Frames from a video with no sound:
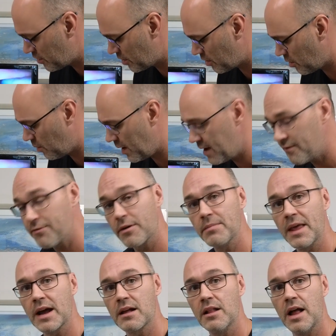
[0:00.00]
further away from
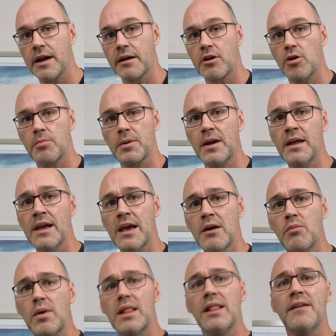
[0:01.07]
that glottic opening,
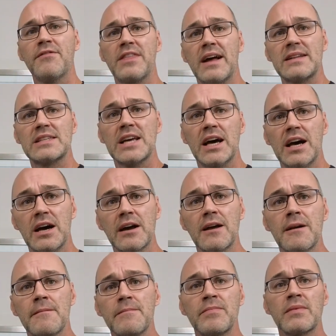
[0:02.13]
we lift that
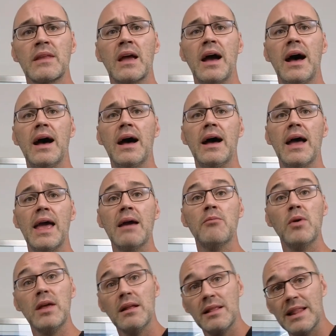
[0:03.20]
tongue and
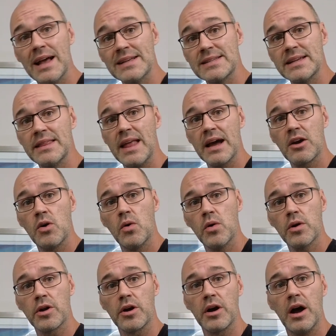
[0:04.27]
we lessen that
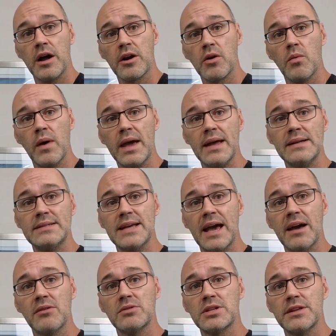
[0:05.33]
corner on our way
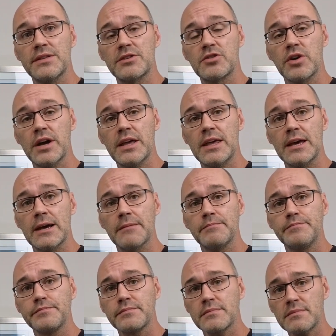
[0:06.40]
down to the trachea.
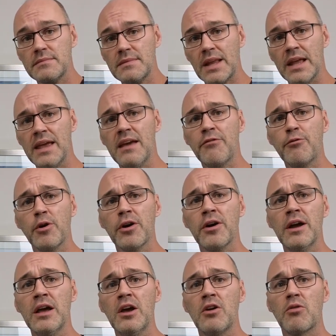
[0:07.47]
If
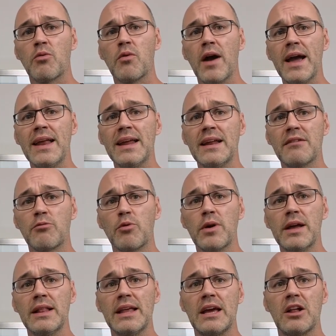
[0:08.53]
we're right in
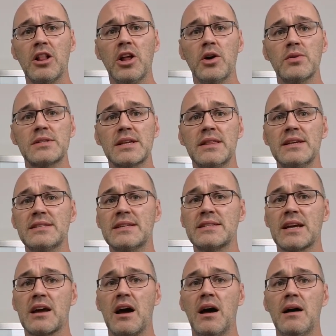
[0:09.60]
really close, and this is
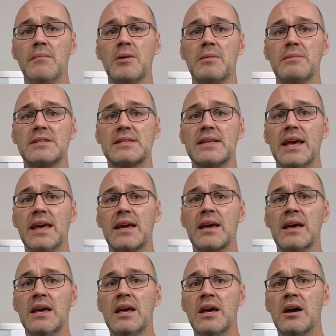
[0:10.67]
a common
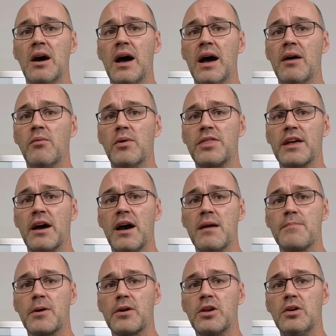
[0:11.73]
mistake with a
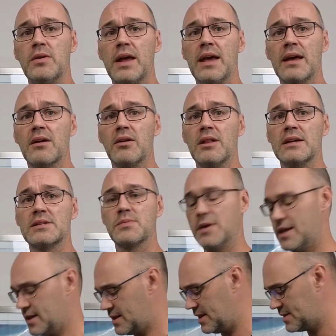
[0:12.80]
hyperacute angle, is we
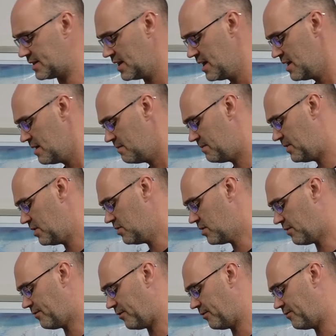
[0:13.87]
get this
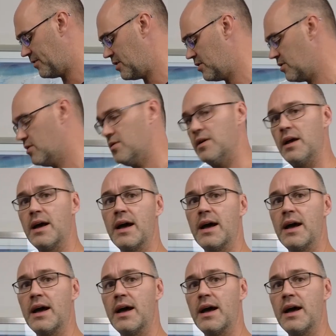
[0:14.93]
beautiful view